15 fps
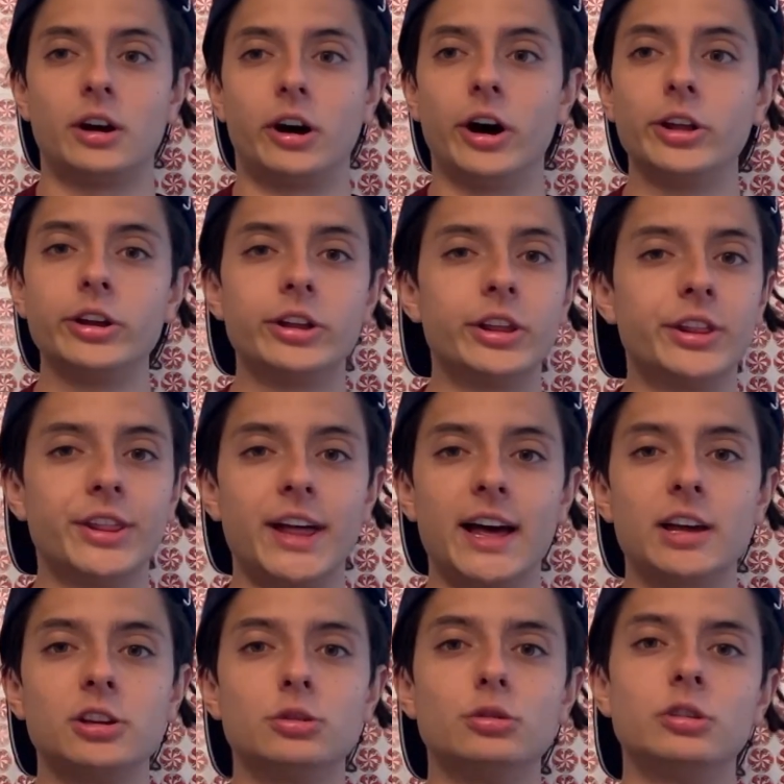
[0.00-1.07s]
Other than
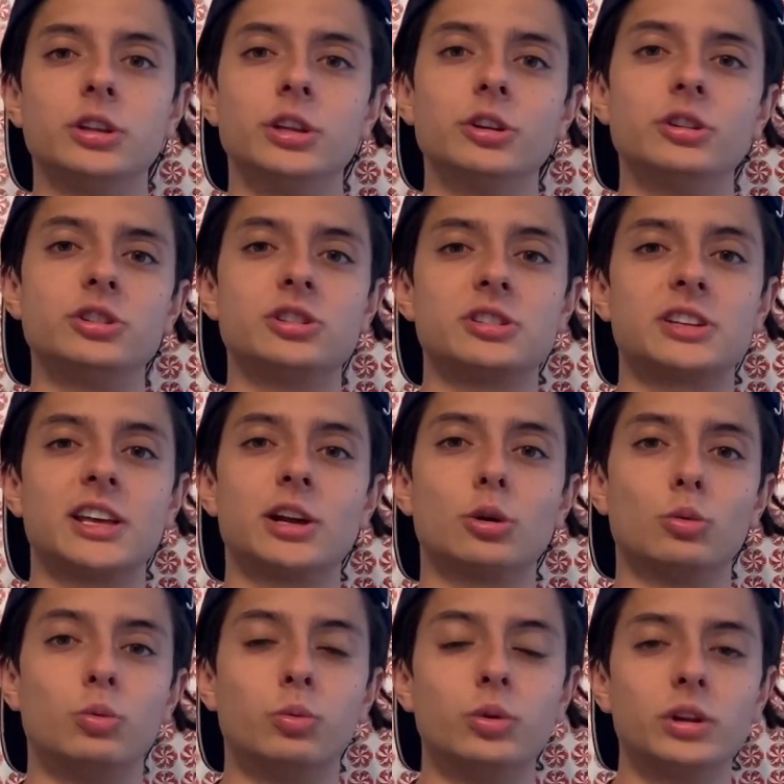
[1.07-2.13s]
that, you would literally just get a
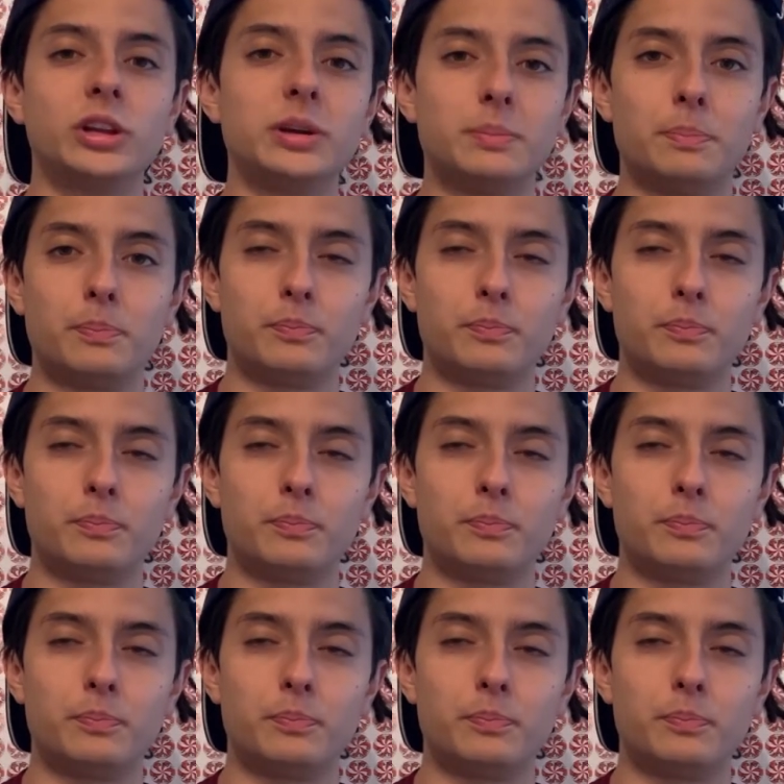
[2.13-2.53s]
really